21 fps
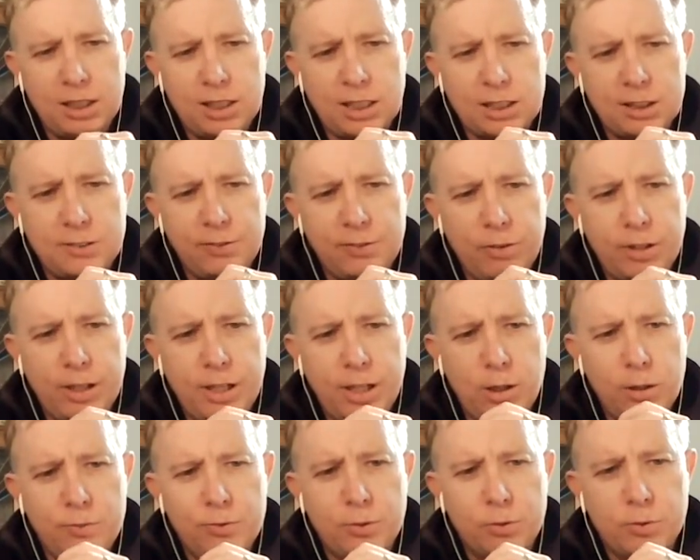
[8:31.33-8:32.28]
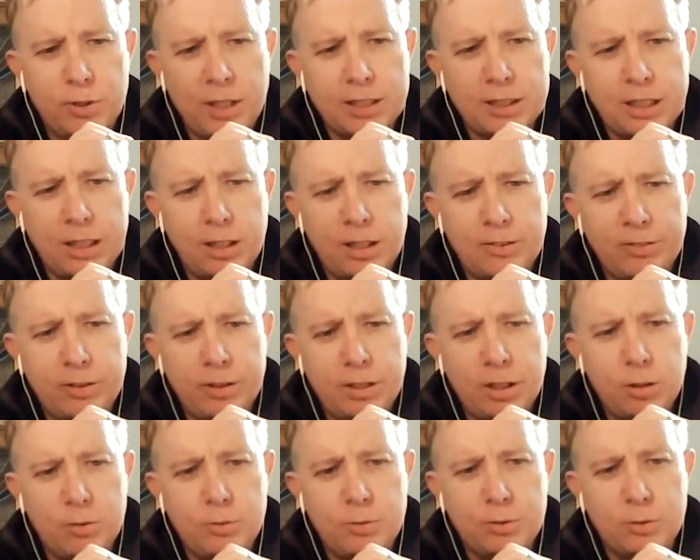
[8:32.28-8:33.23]
That's very helpful. That's very
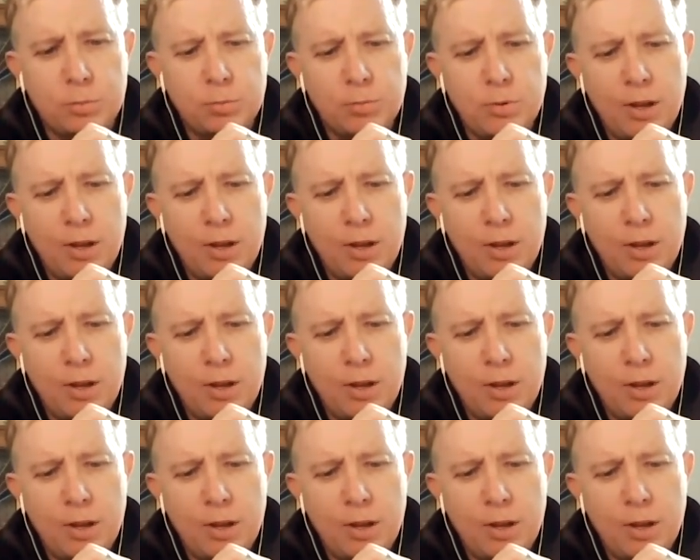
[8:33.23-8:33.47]
helpful.